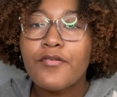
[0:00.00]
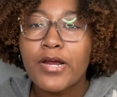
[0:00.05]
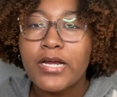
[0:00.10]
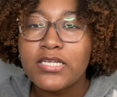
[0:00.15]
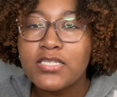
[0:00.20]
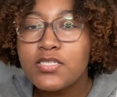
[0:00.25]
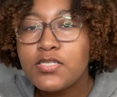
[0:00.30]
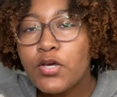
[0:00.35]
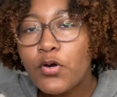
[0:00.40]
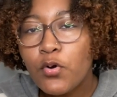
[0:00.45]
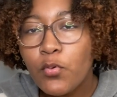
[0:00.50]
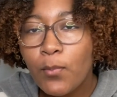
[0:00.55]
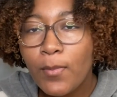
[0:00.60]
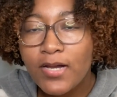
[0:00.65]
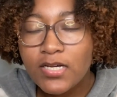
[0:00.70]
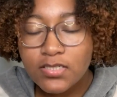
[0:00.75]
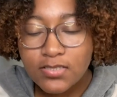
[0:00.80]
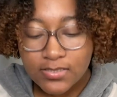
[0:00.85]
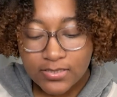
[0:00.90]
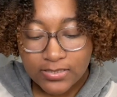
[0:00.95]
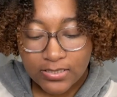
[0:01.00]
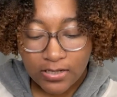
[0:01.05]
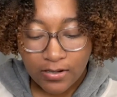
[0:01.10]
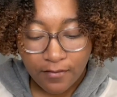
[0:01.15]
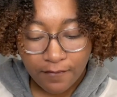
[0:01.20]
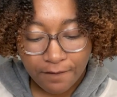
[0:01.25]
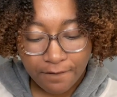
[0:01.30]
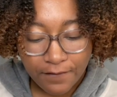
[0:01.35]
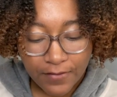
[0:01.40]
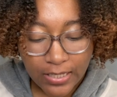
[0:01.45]
right, so my
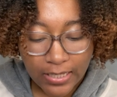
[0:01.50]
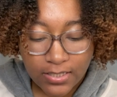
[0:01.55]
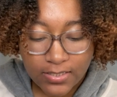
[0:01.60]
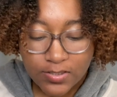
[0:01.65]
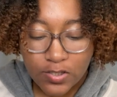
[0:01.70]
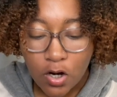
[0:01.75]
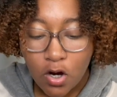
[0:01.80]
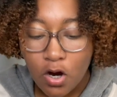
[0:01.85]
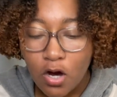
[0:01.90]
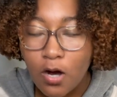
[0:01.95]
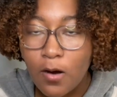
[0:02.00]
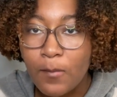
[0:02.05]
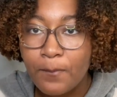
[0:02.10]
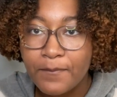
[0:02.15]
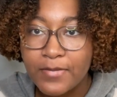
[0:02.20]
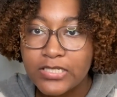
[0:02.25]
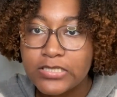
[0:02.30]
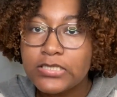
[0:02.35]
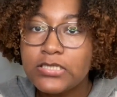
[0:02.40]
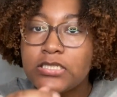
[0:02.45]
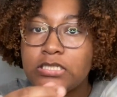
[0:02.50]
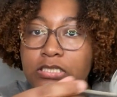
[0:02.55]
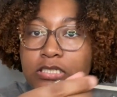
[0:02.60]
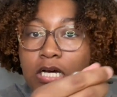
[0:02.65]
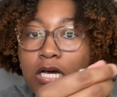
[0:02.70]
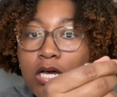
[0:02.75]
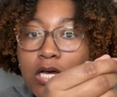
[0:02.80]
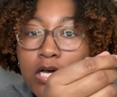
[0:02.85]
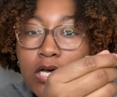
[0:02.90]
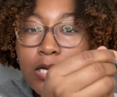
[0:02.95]
stuff is all mixed
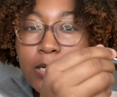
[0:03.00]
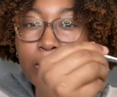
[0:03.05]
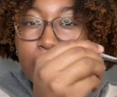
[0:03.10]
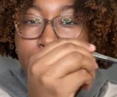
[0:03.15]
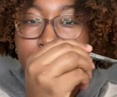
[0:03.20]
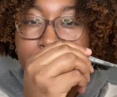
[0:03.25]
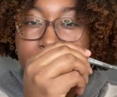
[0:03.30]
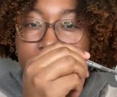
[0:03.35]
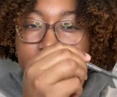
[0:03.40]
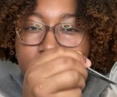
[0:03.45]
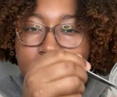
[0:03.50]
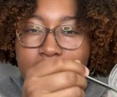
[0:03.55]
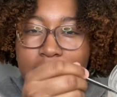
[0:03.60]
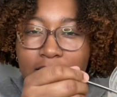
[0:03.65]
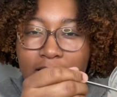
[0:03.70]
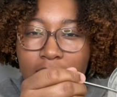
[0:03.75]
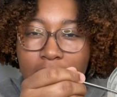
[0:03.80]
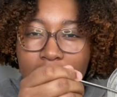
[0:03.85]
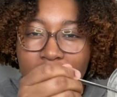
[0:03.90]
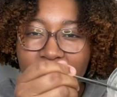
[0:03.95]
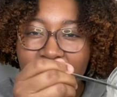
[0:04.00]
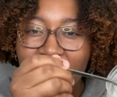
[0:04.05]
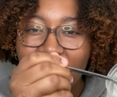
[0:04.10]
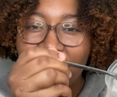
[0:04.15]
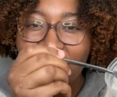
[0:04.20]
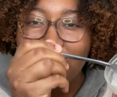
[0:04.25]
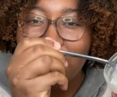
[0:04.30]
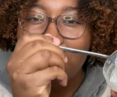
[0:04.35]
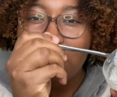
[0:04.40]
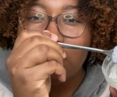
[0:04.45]
up. It's like
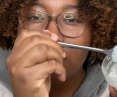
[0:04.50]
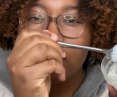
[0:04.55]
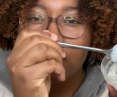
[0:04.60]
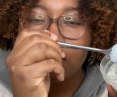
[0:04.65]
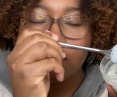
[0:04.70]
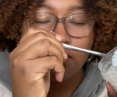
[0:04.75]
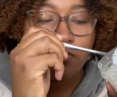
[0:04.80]
a